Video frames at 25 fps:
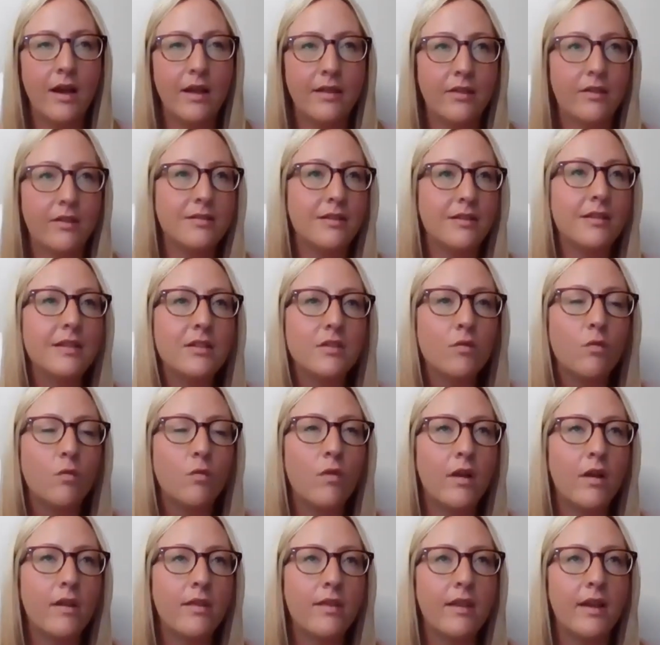there's at least
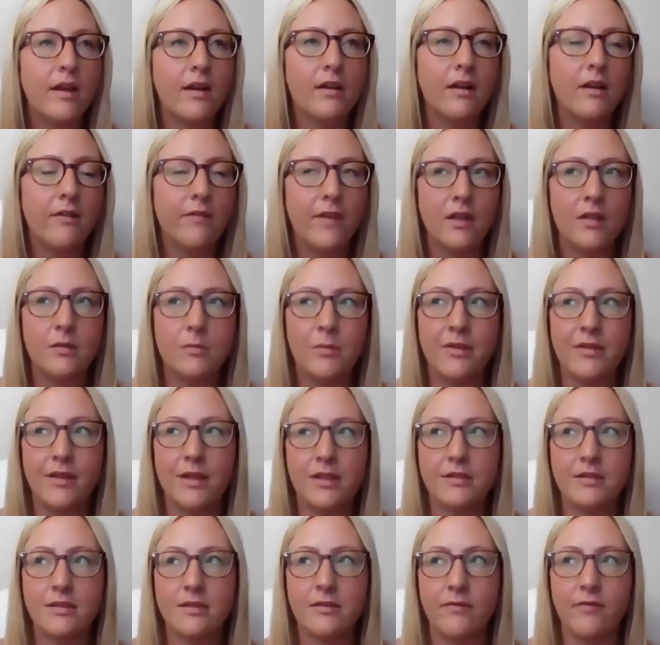one there available
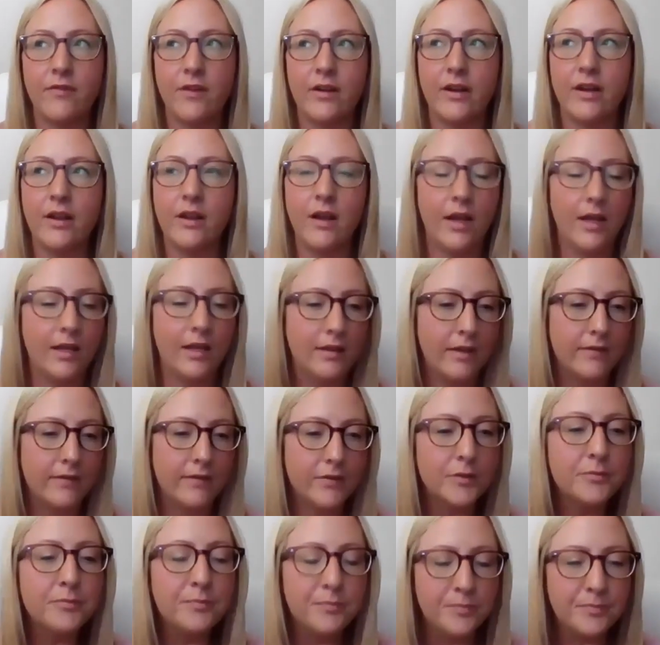that's very high
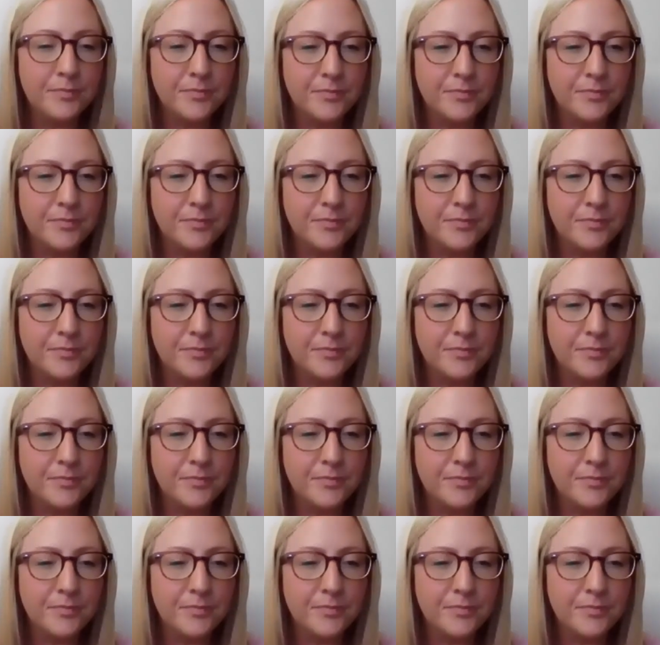level.